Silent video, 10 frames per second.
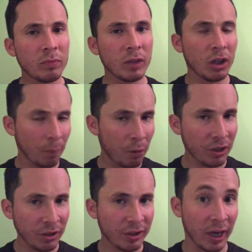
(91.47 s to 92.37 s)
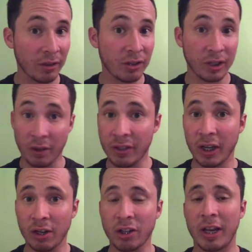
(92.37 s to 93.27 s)
the present tense in the
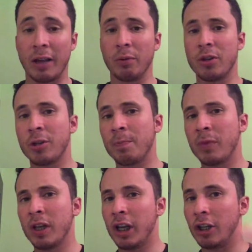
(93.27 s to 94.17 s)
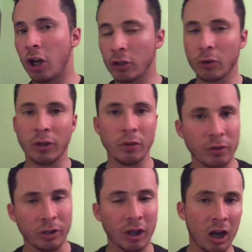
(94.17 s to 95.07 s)
English language is also used
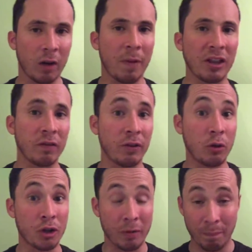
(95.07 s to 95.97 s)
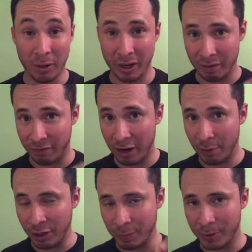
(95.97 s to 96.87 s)
to talk about the future, but in very
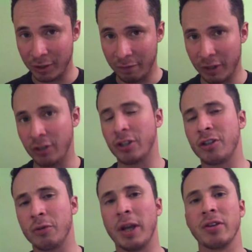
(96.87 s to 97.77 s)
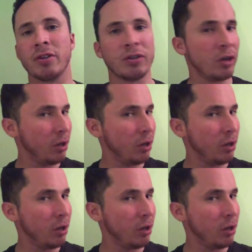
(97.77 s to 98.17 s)
specific situations.